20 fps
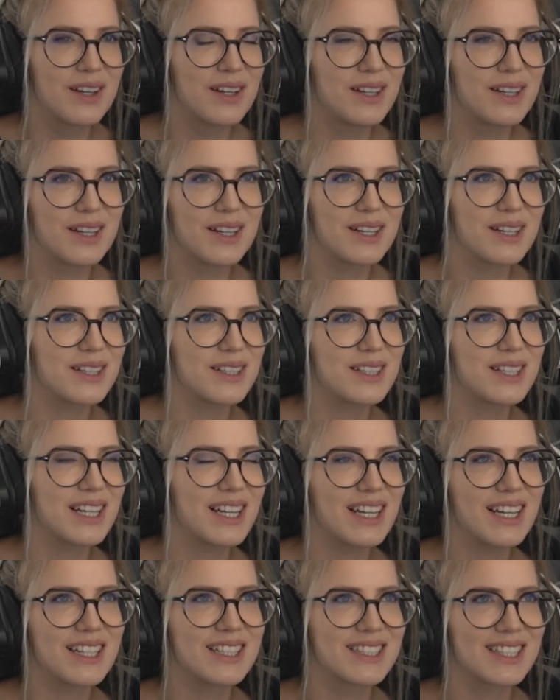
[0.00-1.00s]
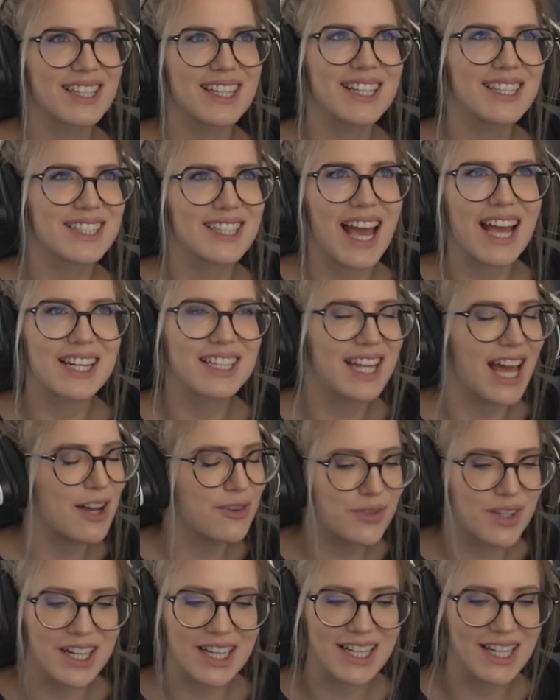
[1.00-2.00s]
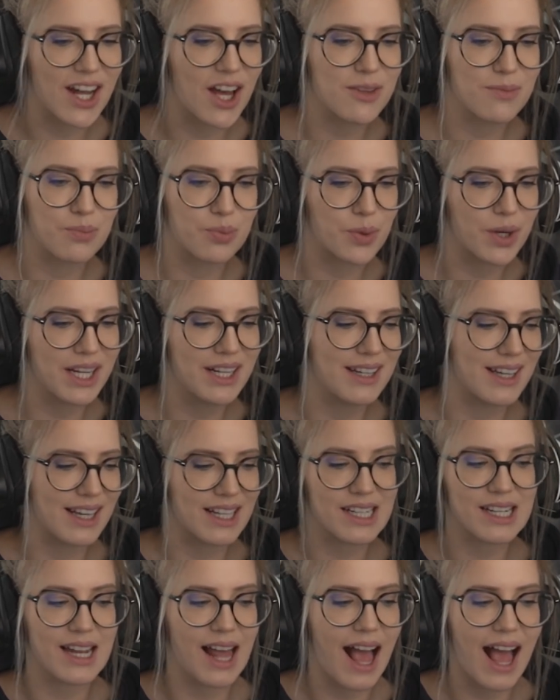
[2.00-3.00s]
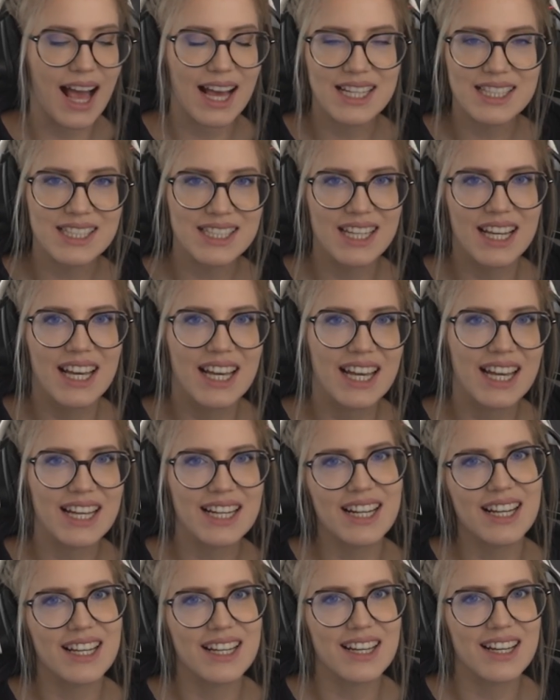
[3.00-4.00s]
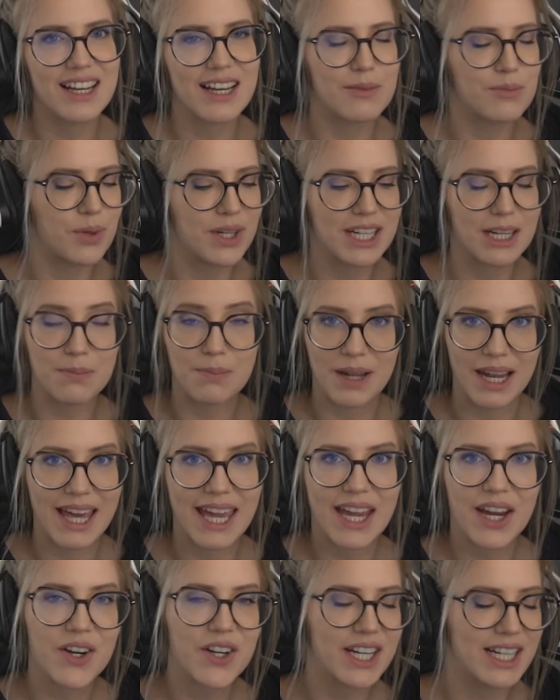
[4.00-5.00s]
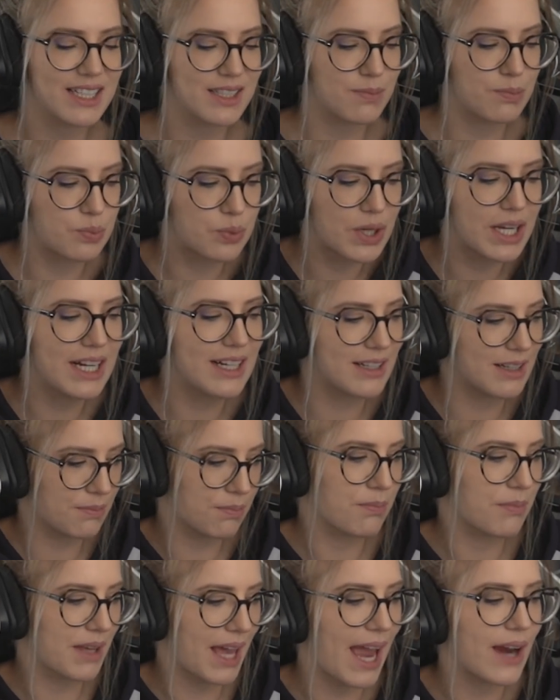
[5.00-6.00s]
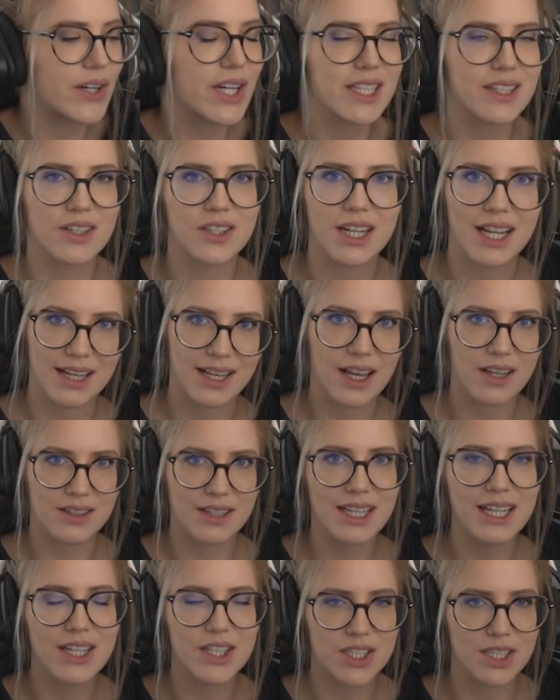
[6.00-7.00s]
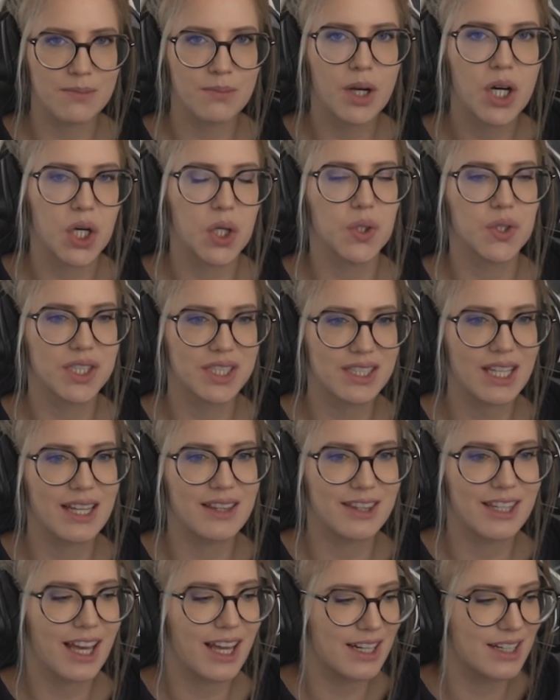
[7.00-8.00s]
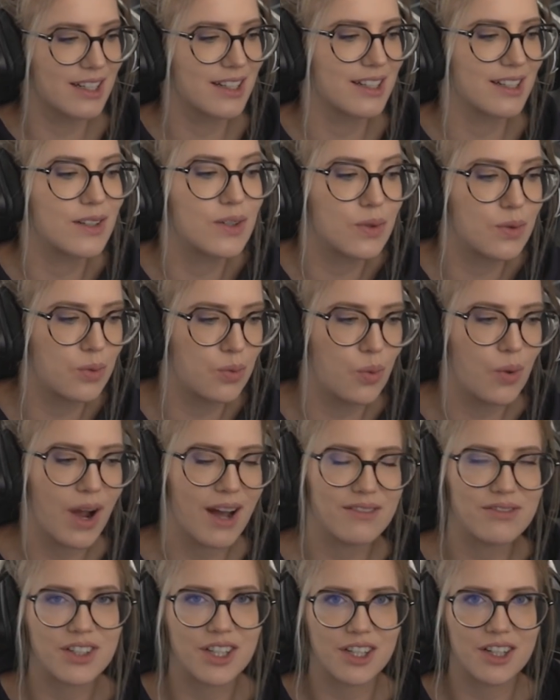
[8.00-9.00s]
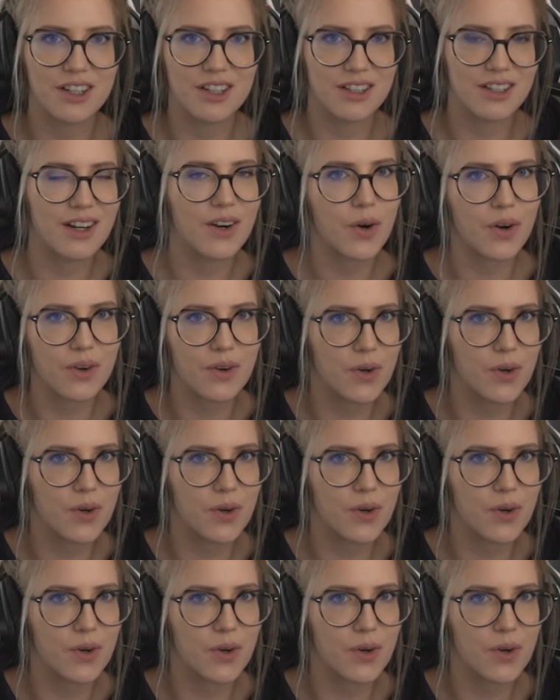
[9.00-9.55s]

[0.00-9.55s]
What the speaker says: it's definitely not bring the class, bring the player, it's bring the character that got geared the most, and then whoever